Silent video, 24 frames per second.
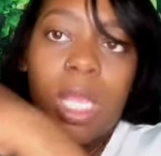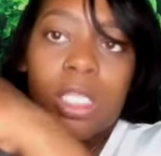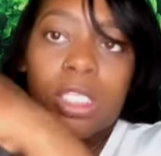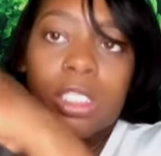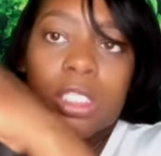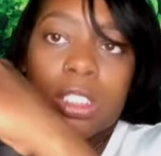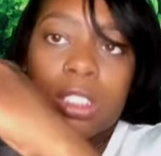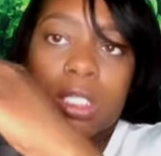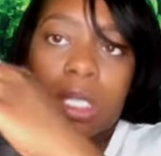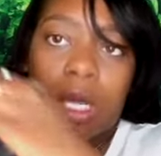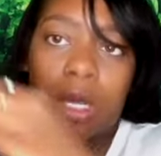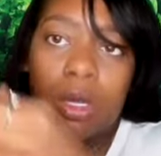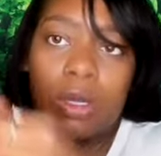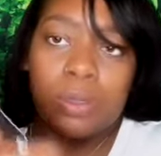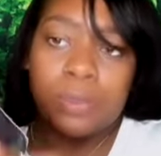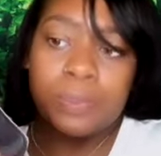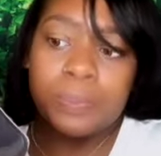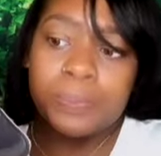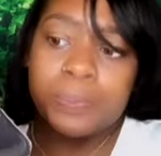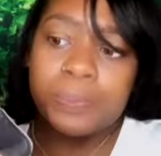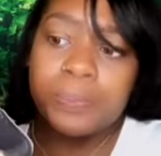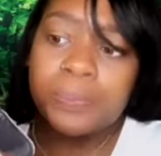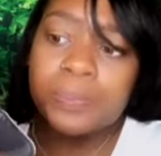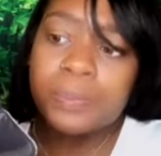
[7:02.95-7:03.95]
So
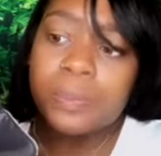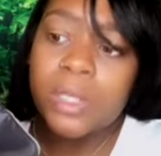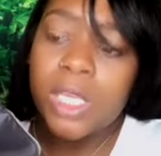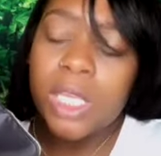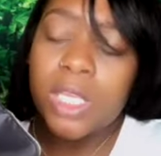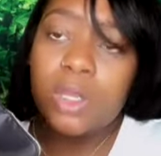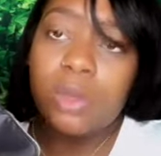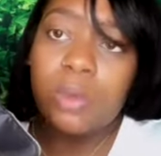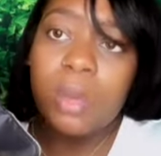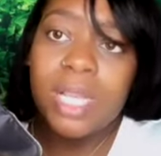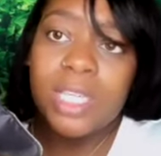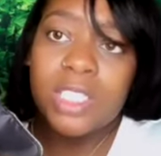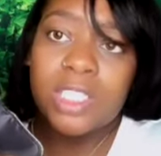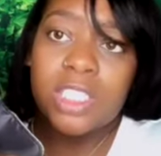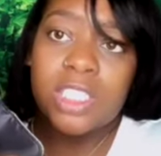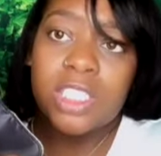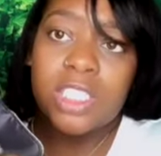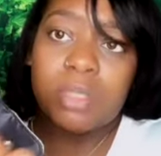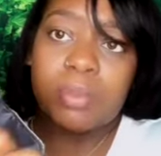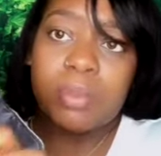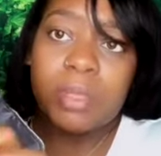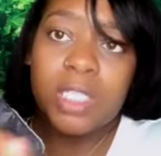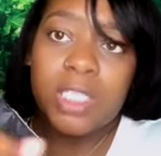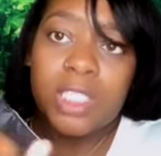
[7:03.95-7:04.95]
you actually
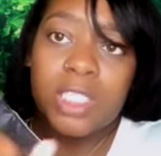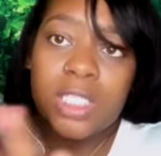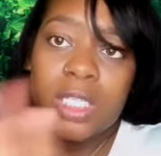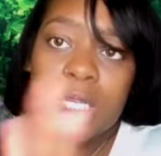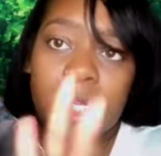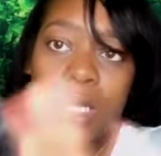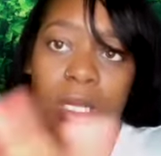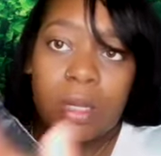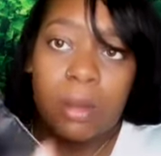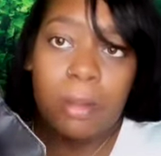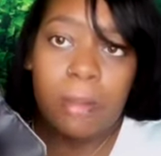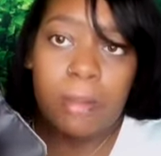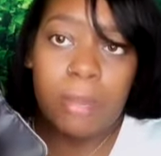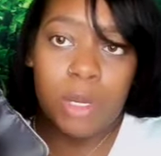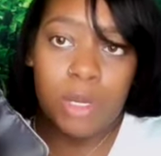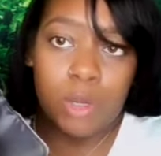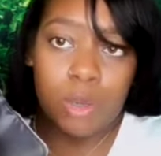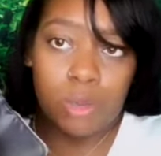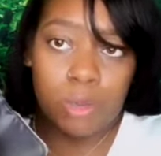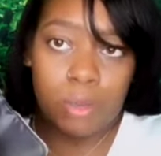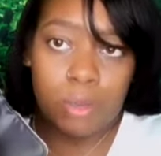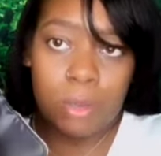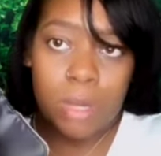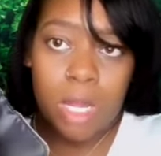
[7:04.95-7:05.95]
just push it and
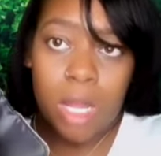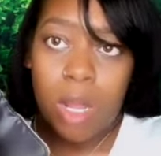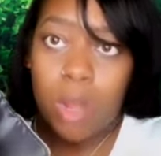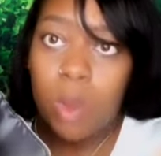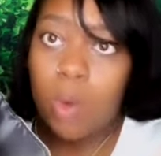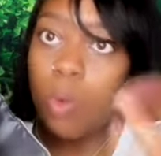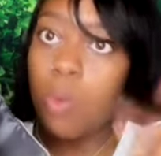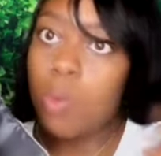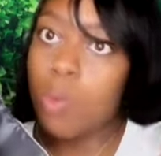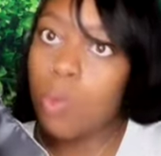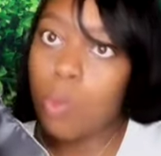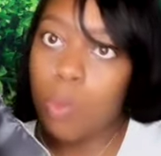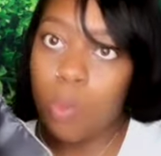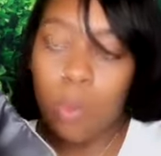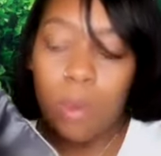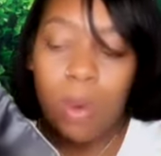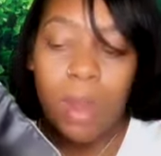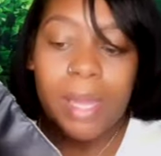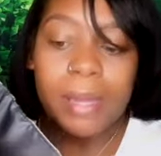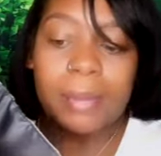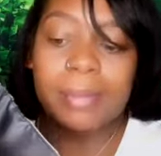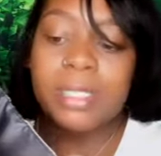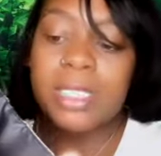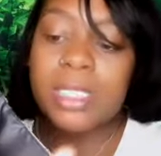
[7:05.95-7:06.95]
boom,
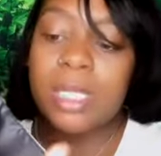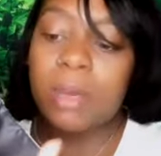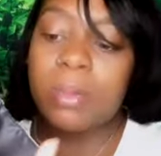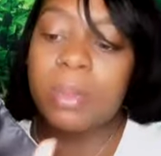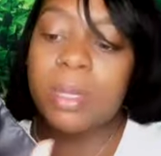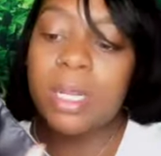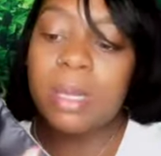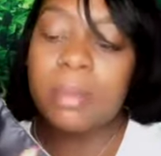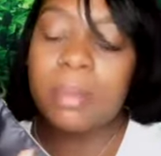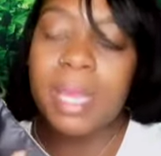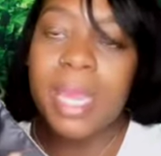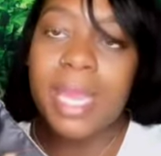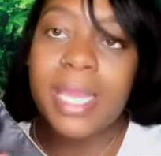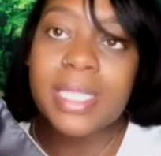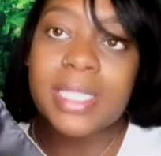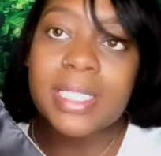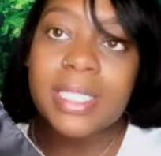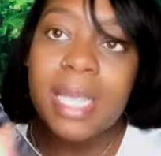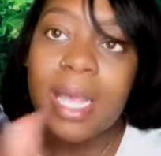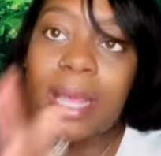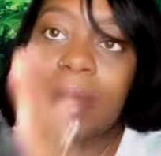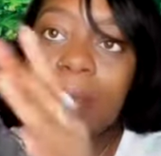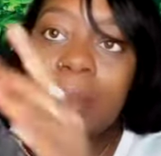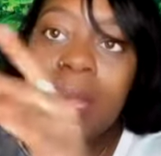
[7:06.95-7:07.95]
wipes open up
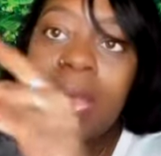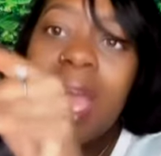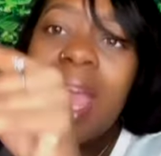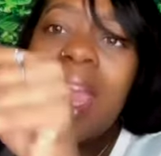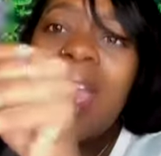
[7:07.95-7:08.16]
ASAP.